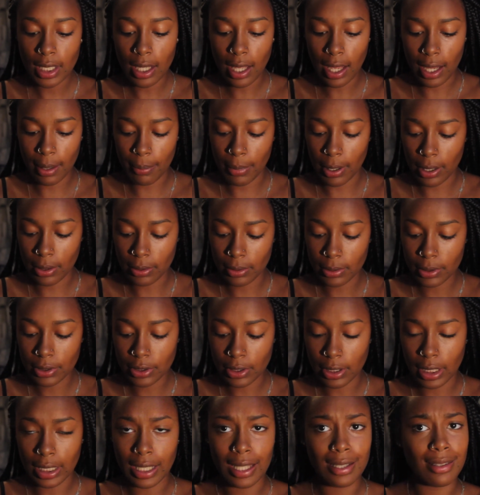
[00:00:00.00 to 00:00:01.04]
eyebrow.
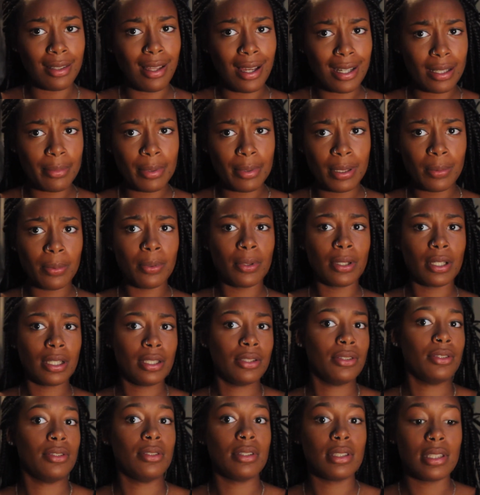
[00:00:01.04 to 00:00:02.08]
So like a lot of people
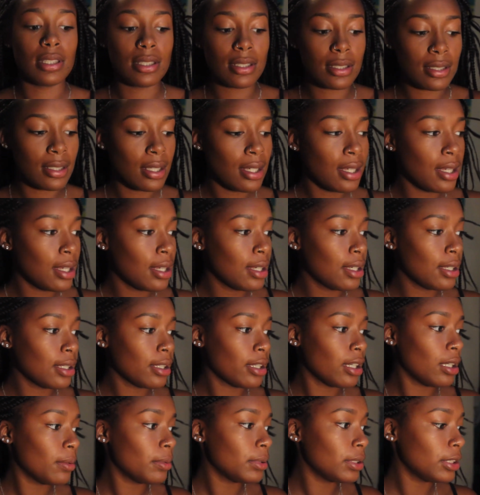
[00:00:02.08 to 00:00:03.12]
can use this
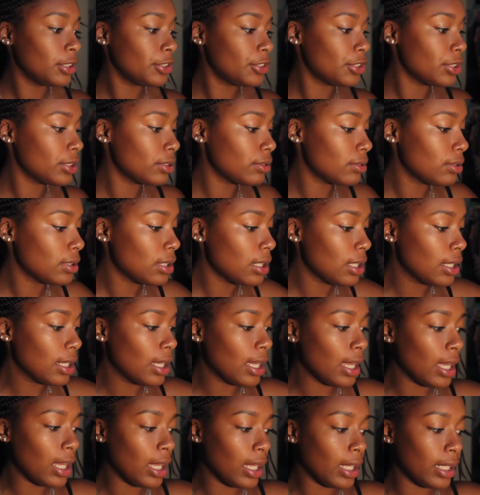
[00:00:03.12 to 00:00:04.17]
combination
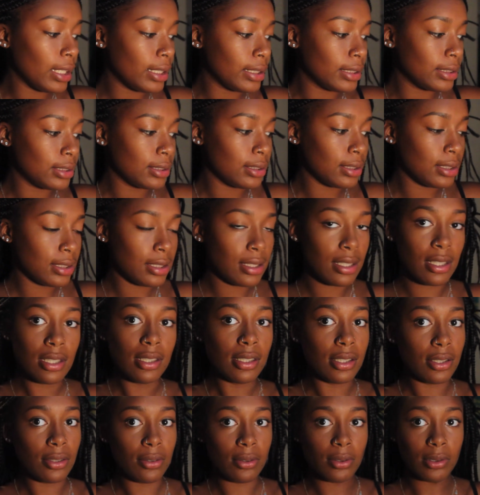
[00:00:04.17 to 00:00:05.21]
and
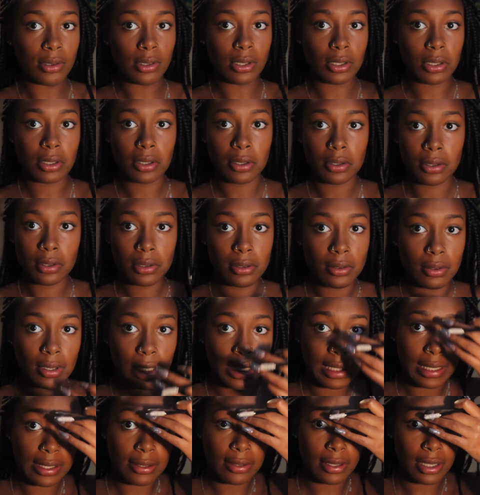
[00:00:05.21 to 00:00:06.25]
it'll look
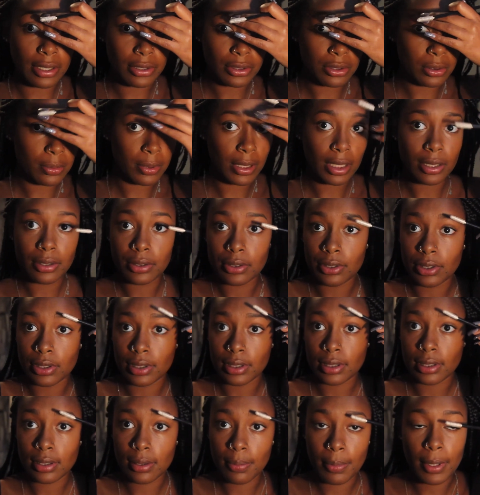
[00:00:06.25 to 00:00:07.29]
like their natural brows,
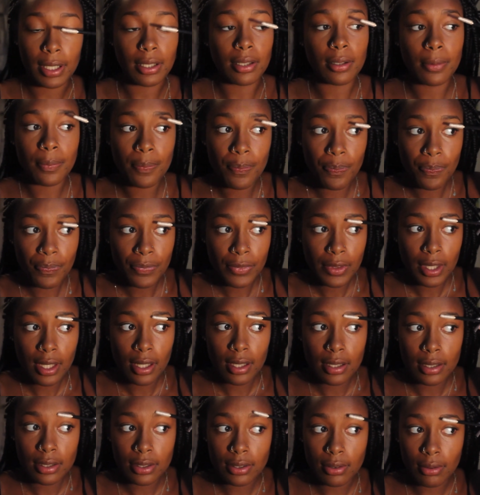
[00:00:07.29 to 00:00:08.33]
just better.
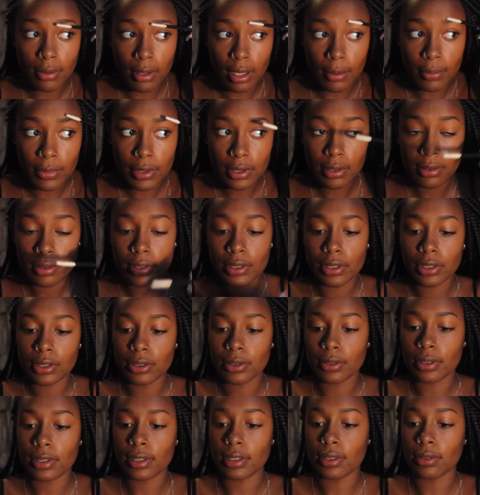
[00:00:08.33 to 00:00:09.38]
So I'm just going to
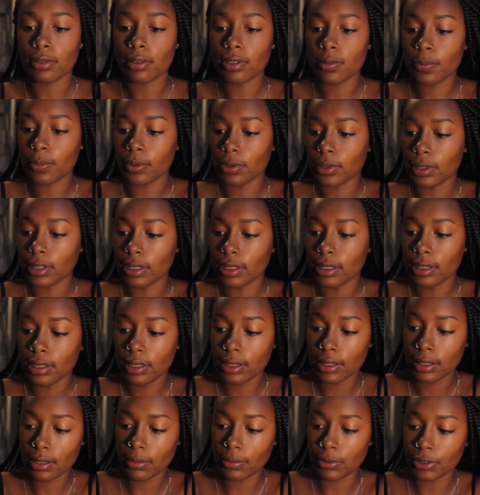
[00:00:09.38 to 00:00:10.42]
use this little spoolie,
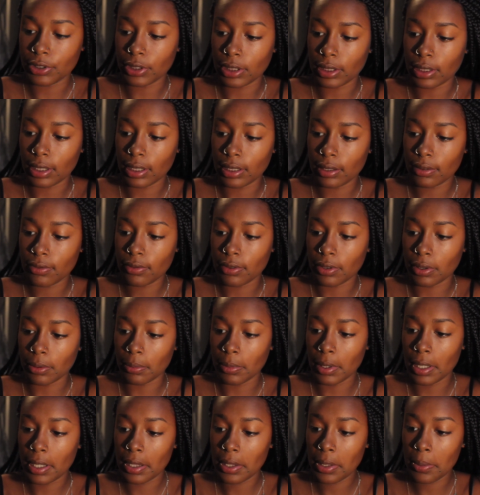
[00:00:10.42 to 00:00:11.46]
which I got
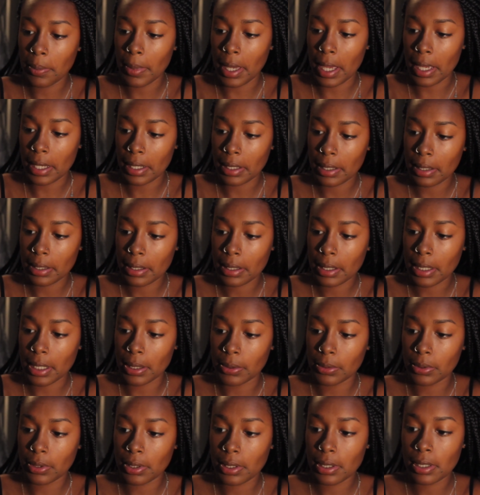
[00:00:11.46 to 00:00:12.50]
from the MAC
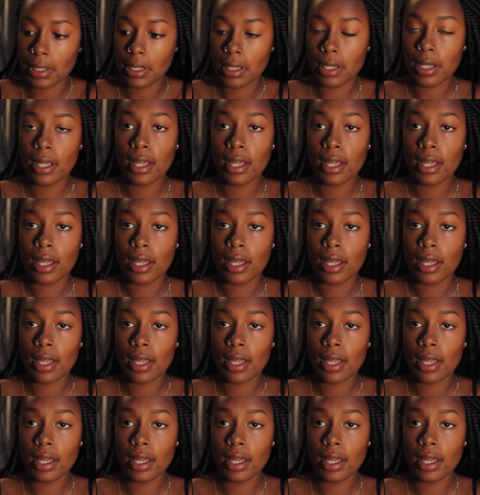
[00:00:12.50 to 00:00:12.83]
counter,